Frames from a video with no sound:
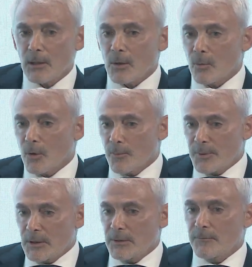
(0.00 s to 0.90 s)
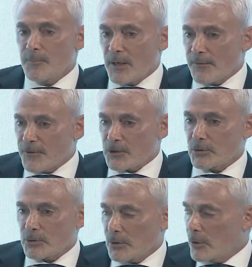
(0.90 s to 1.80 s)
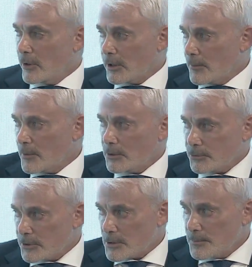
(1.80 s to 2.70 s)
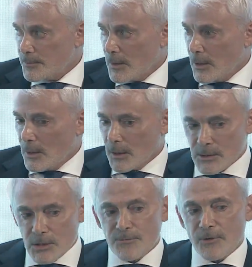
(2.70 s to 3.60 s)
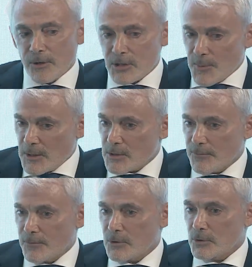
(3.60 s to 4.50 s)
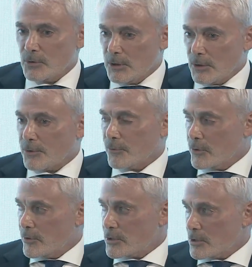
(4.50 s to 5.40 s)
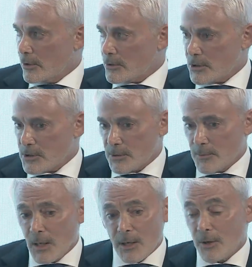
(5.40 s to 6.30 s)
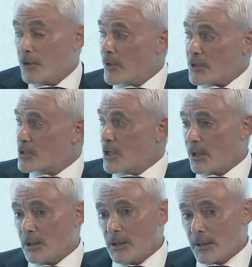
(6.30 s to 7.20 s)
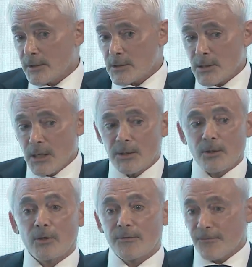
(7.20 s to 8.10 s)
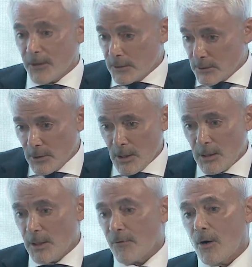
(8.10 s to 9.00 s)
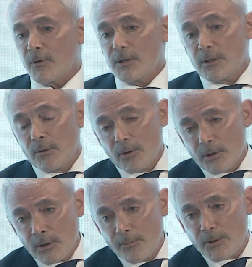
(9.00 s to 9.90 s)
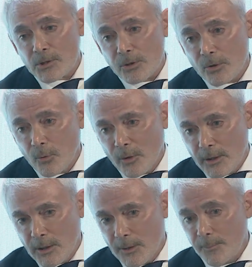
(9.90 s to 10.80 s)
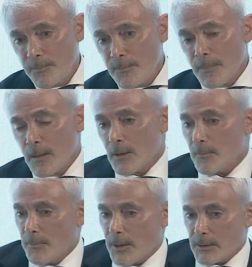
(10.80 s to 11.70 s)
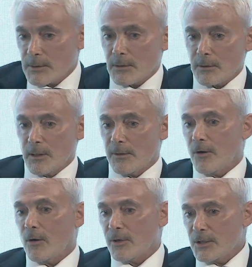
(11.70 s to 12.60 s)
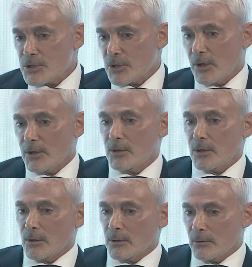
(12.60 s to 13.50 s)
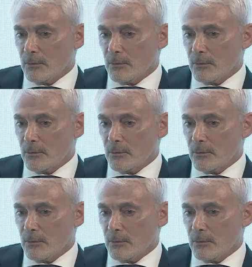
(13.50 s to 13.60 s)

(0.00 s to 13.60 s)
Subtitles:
will be beneficial to low-income countries, because it's very expensive to deal through the U.S. dollar system. Now, the U.S. is not going to like this, and they're going to fight. They were a little bit slow to wake up, but they've already started the